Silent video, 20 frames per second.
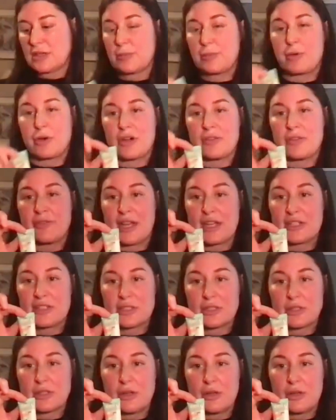the
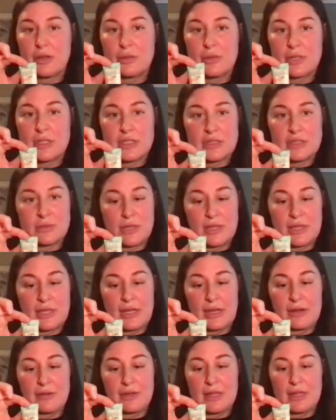Professional, which is one
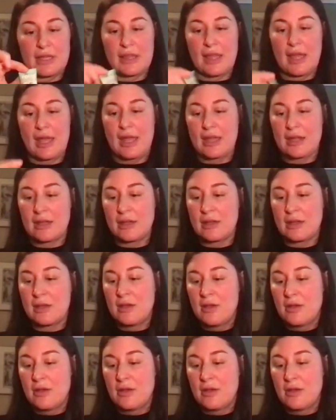that I really like